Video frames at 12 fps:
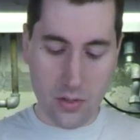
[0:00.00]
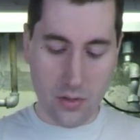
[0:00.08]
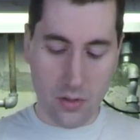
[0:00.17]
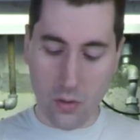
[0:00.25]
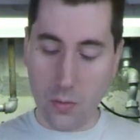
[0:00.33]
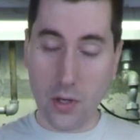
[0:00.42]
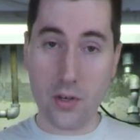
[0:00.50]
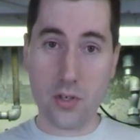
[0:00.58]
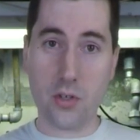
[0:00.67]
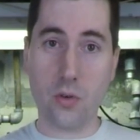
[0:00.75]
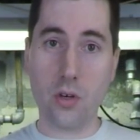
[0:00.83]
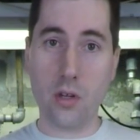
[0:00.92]
There's nowhere to
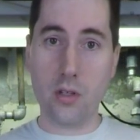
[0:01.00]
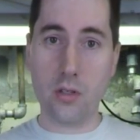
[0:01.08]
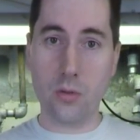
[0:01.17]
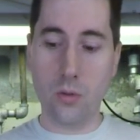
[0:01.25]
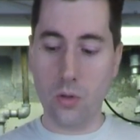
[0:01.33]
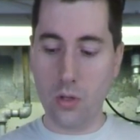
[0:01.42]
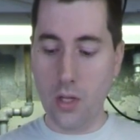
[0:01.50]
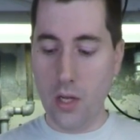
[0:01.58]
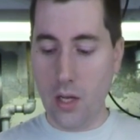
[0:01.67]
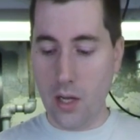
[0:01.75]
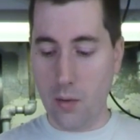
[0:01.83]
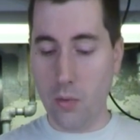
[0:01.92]
store it on the tool,
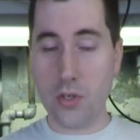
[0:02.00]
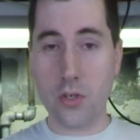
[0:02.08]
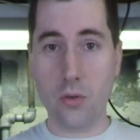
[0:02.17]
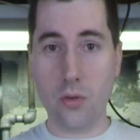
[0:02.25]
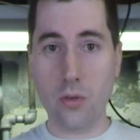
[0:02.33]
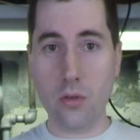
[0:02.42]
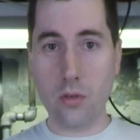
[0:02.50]
and once you